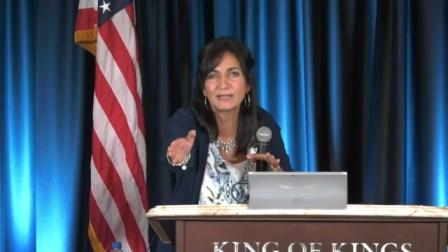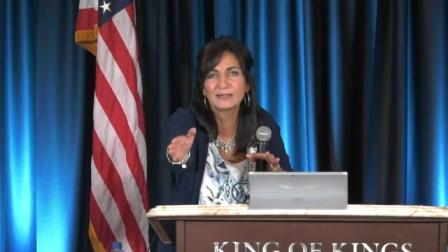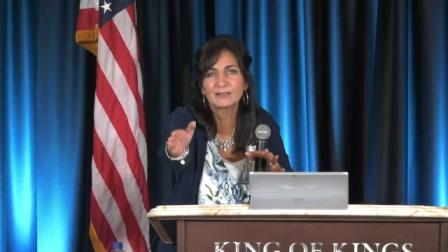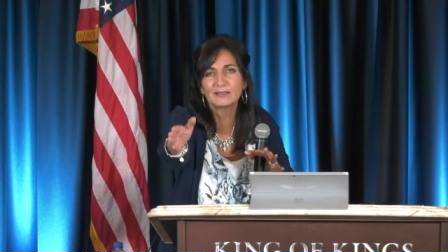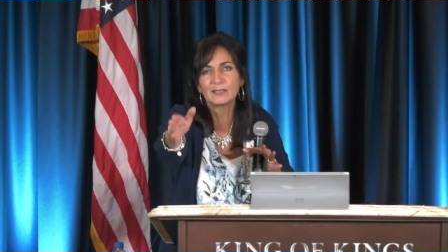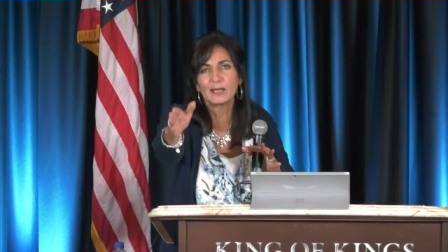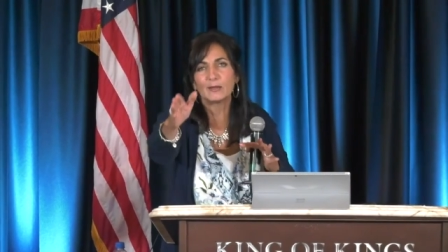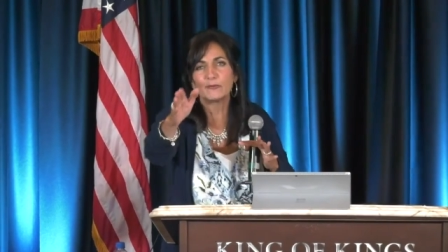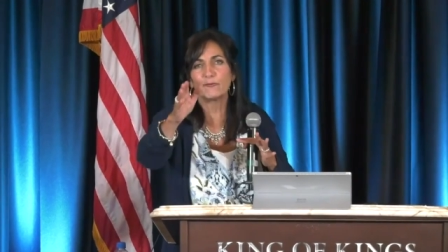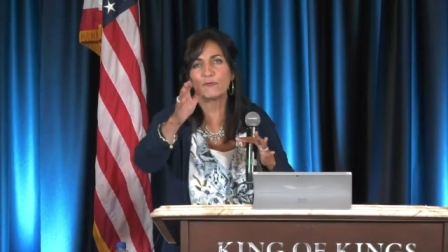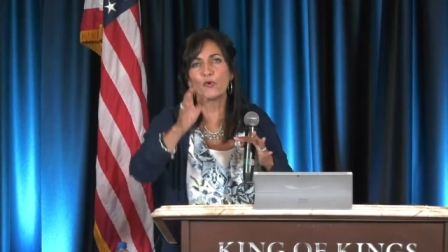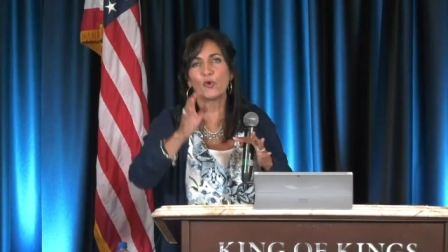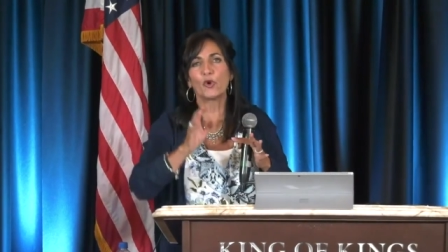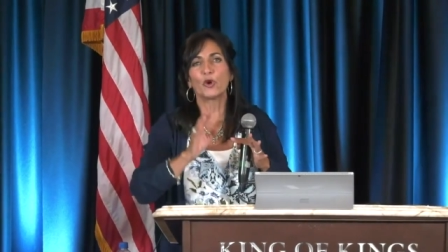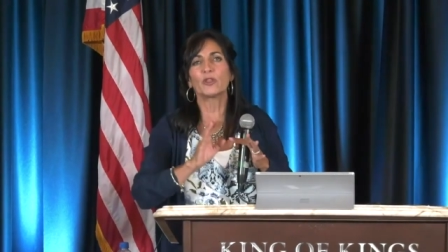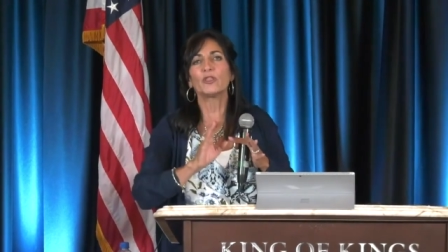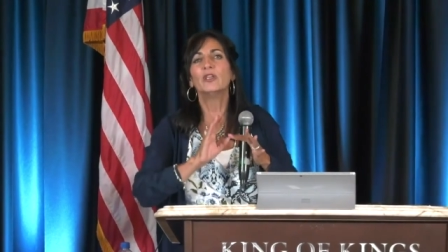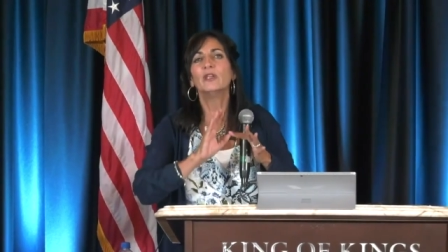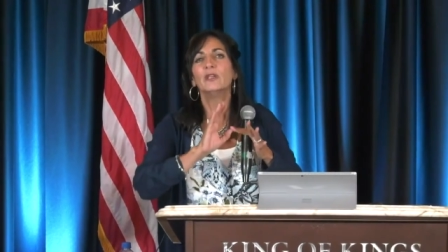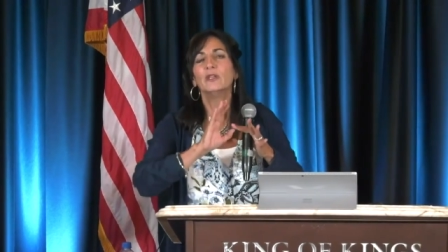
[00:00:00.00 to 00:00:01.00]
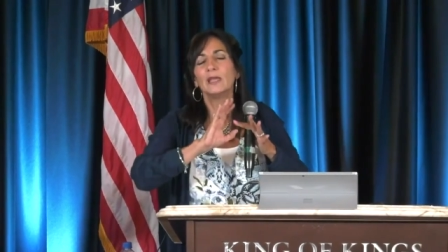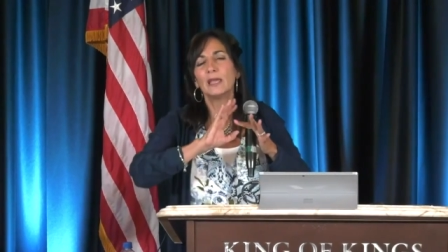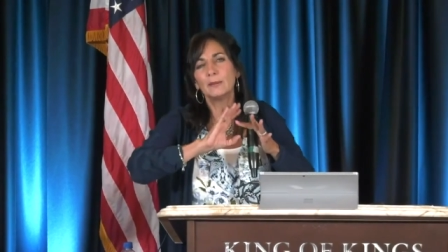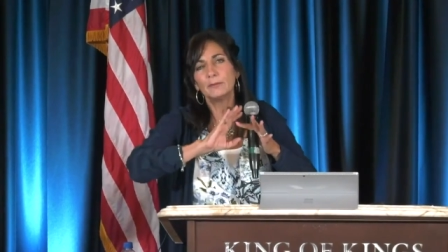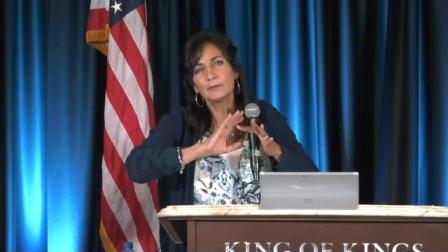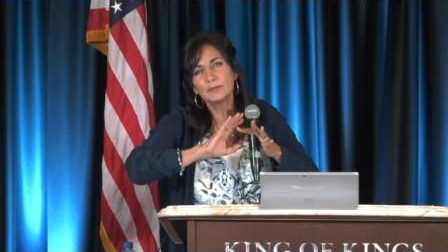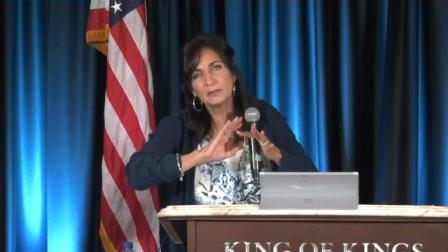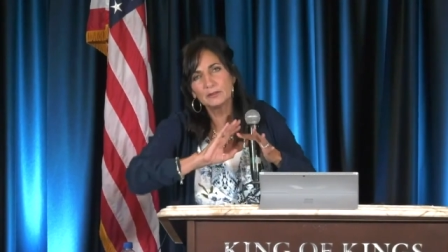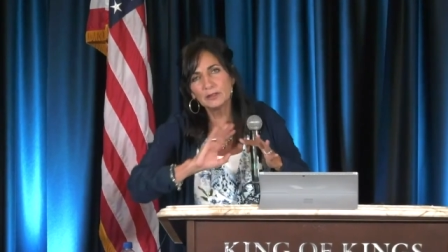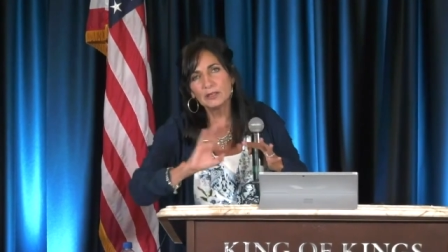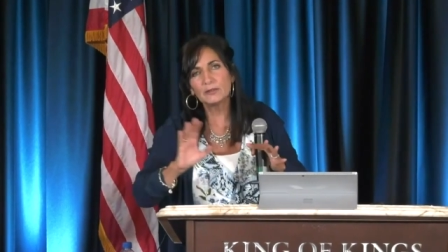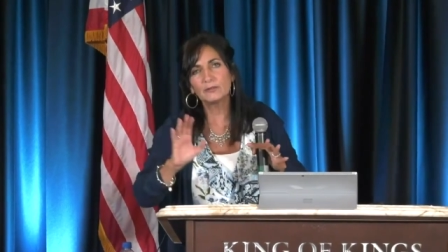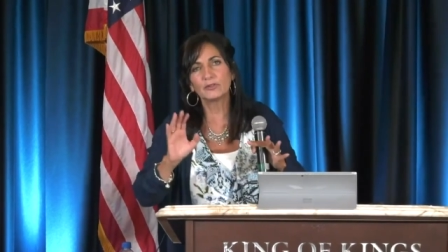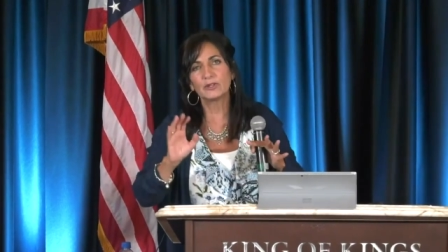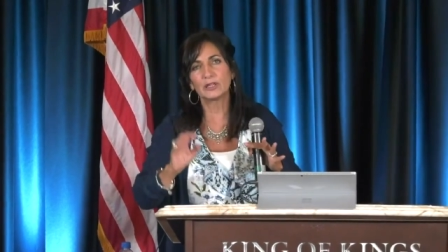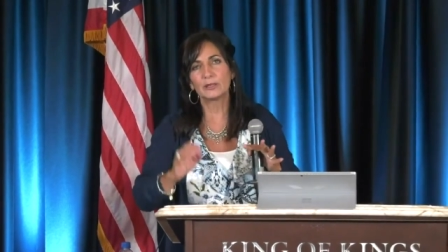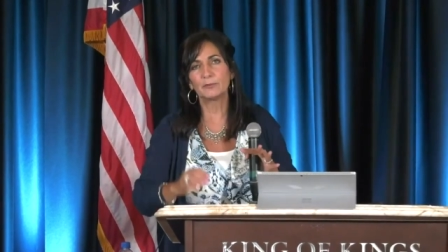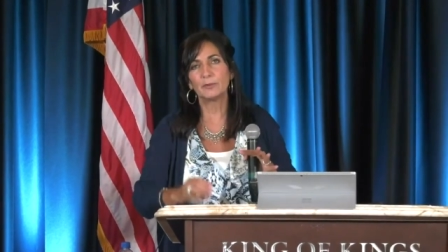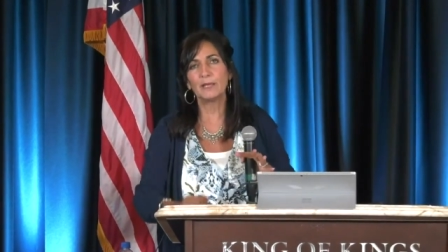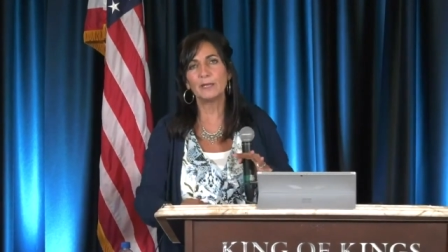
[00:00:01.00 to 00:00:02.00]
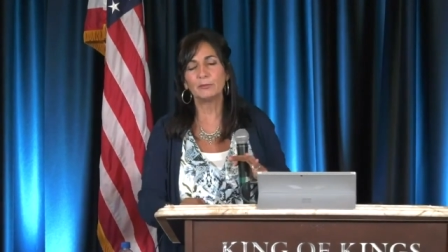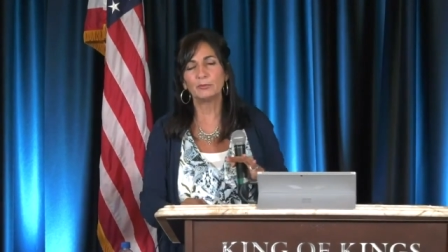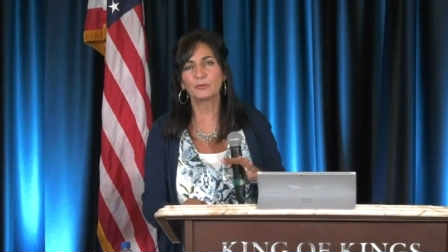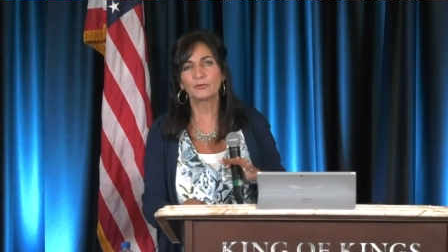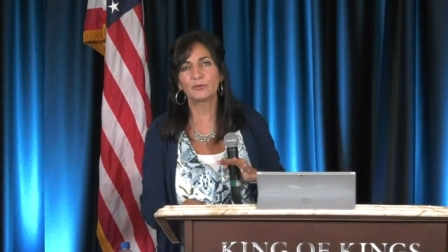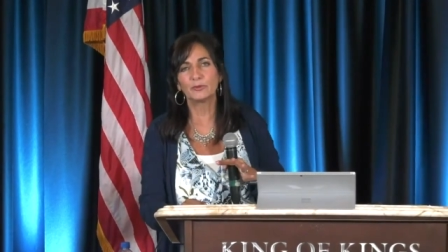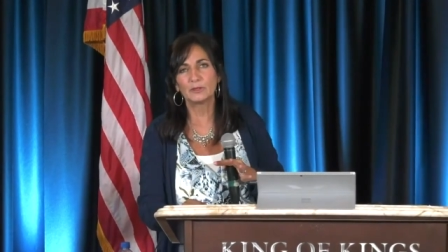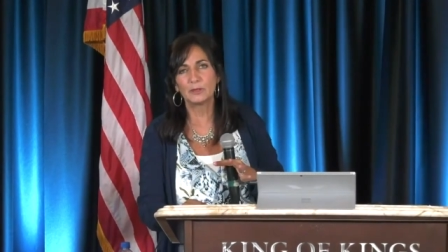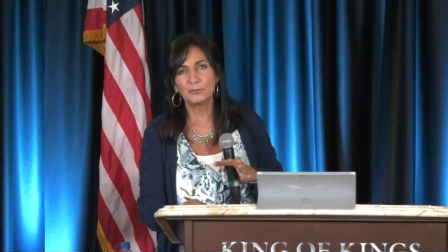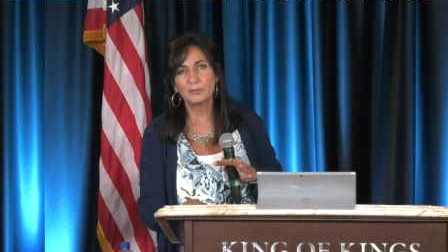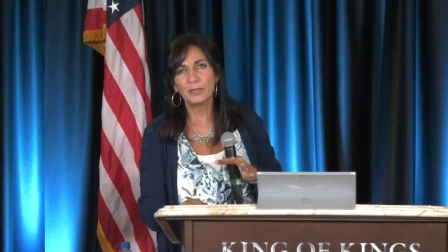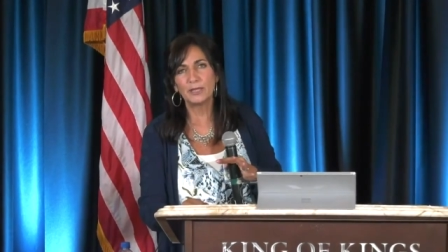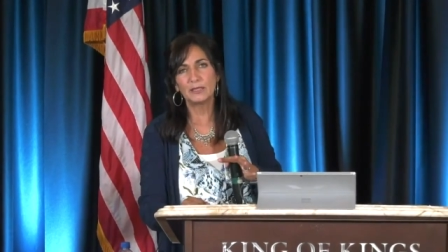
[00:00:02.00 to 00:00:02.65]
being sent forth and delivering people from